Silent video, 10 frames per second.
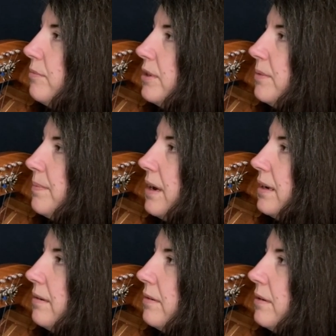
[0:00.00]
with
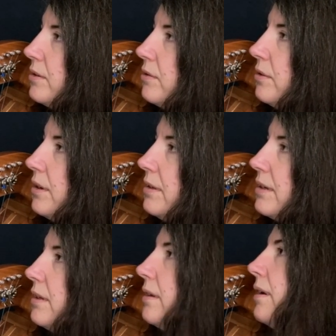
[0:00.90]
my uh, students
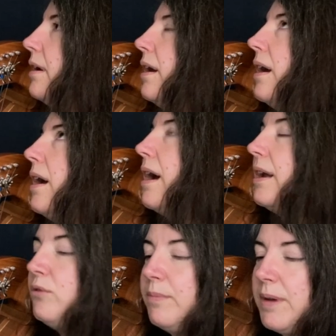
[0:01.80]
and uh, I
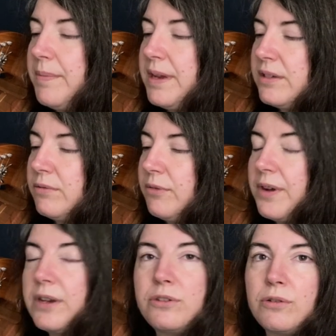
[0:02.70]
do my best to
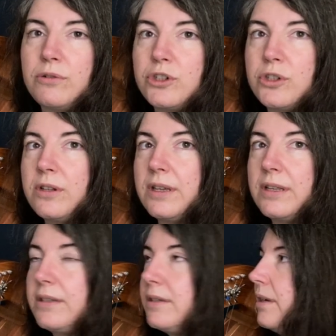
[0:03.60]
find solution.
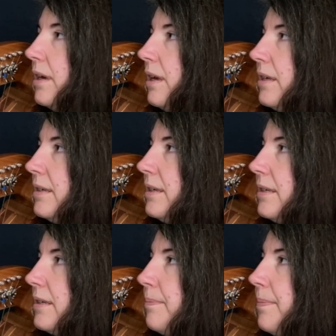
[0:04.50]
And
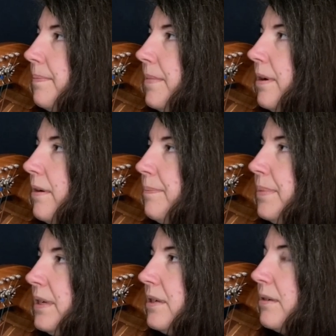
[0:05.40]
this uh,
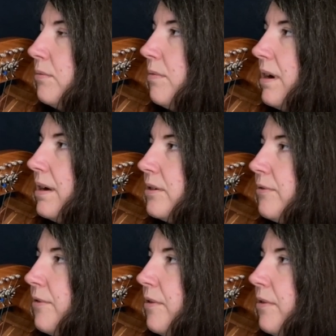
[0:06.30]
piece was
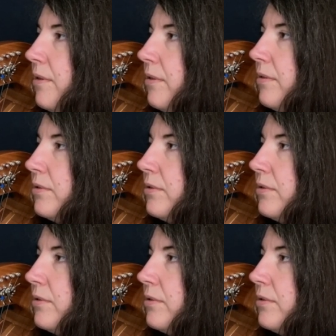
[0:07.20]
for uh,